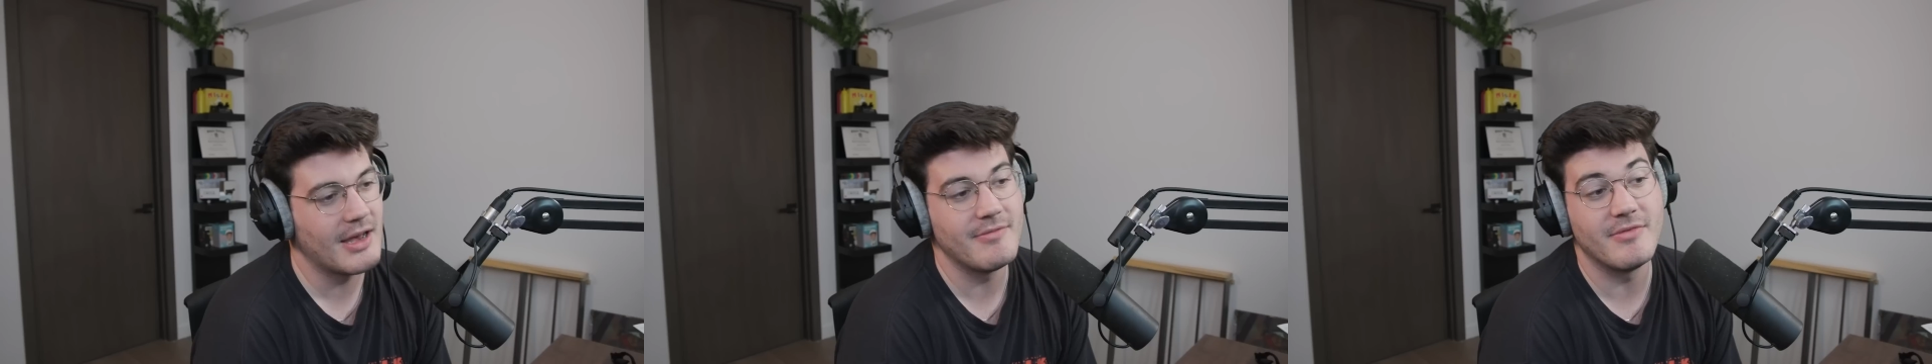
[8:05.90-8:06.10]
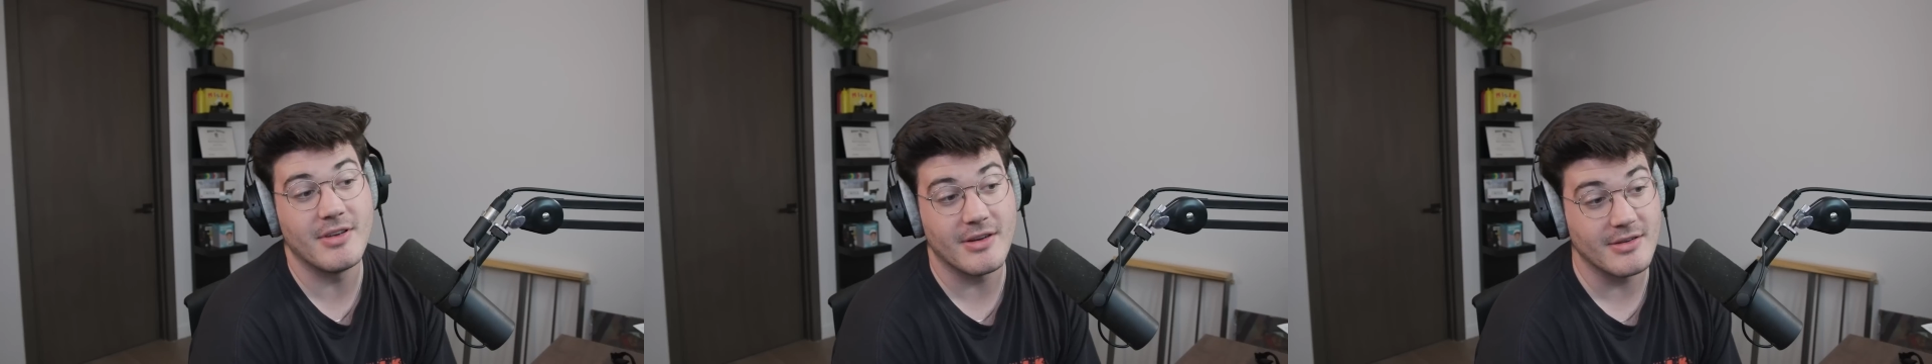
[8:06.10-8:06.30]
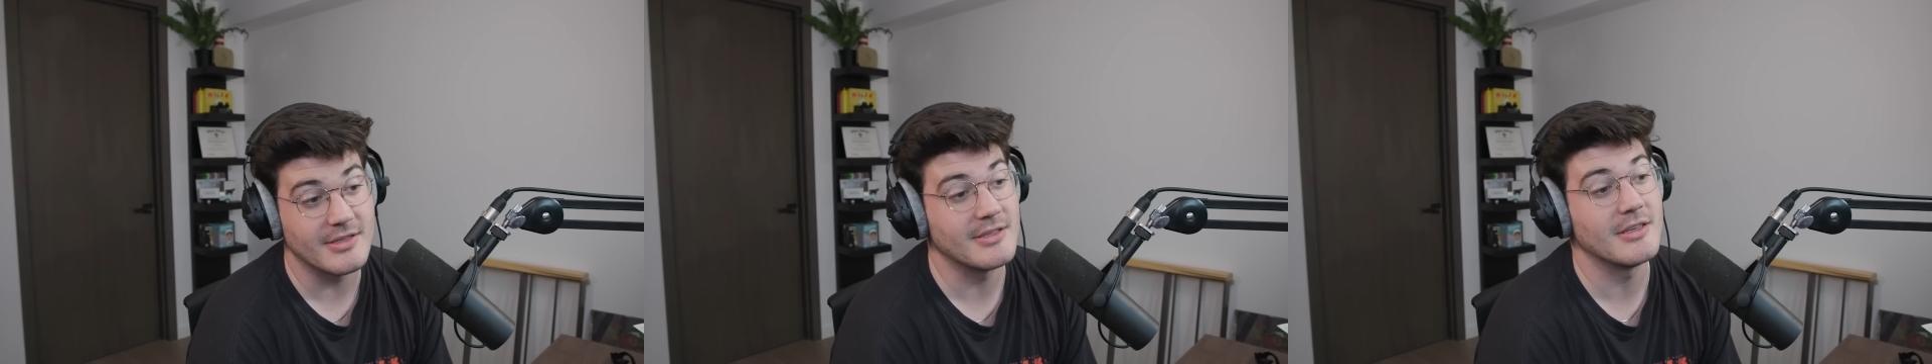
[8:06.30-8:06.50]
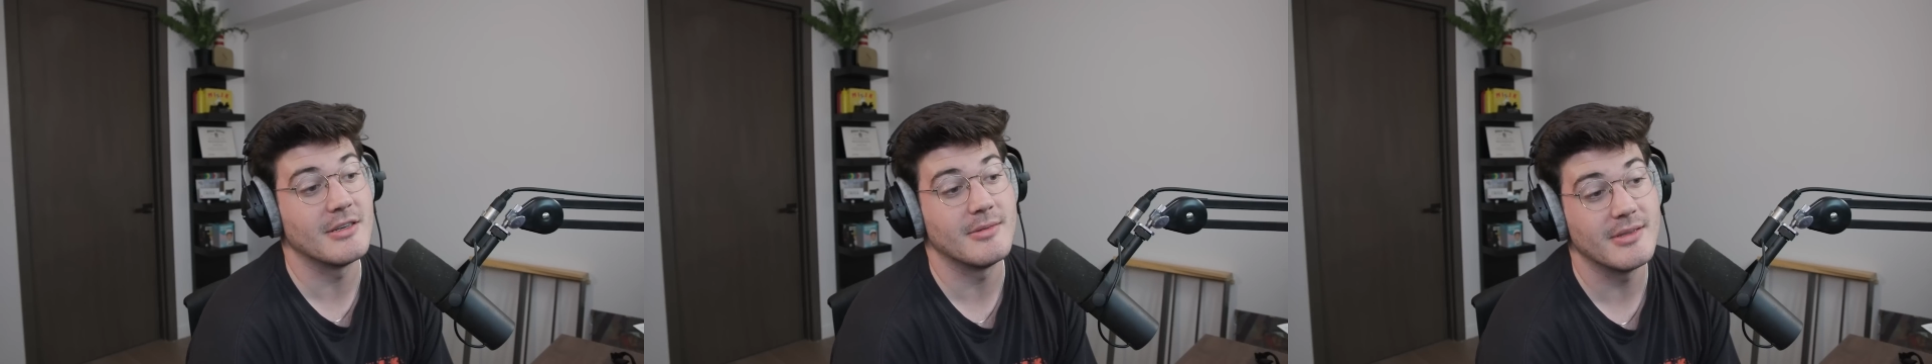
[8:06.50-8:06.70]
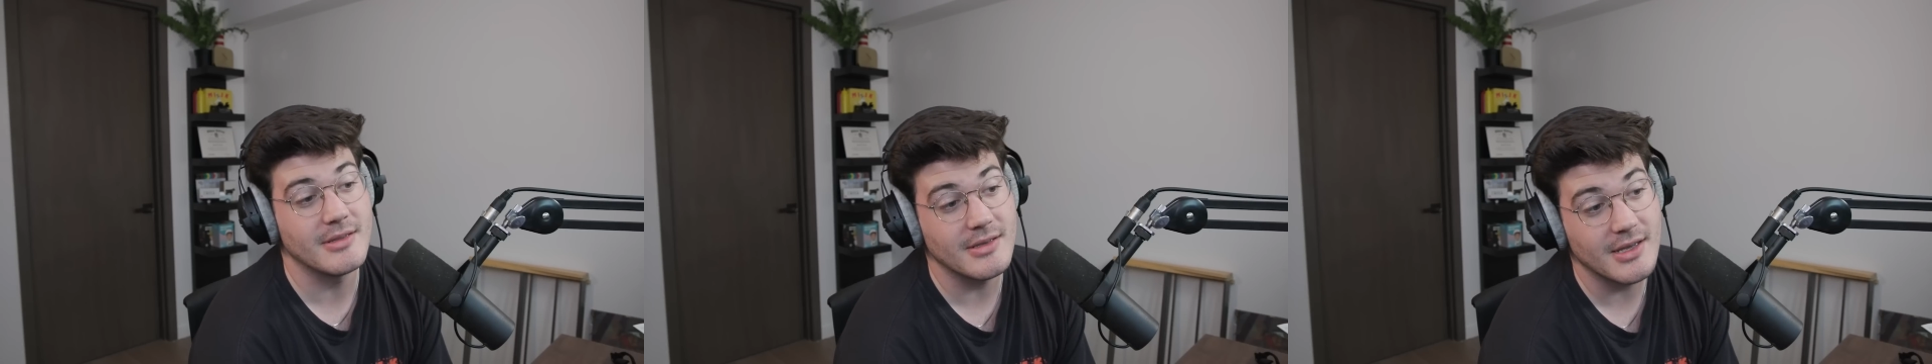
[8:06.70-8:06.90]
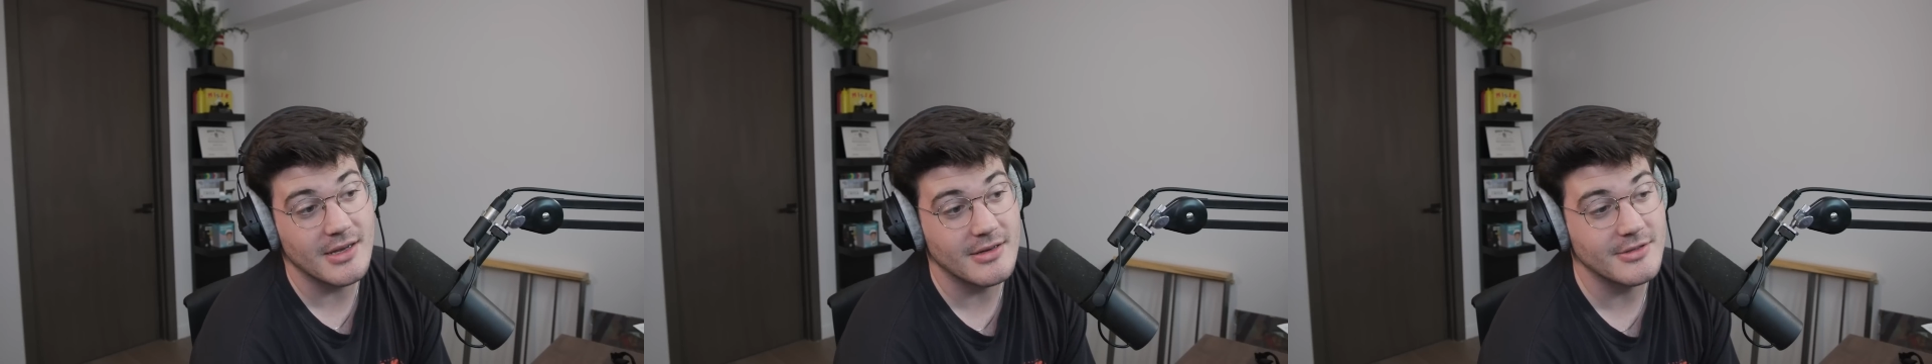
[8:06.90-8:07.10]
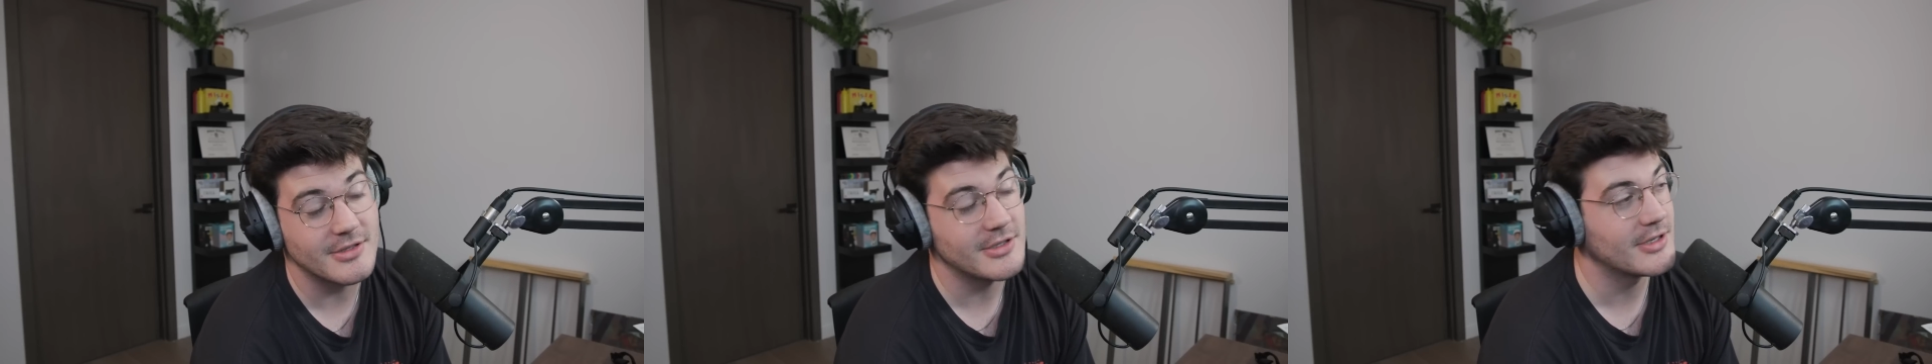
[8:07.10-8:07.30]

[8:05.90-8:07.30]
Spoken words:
I'm very excited about the couch.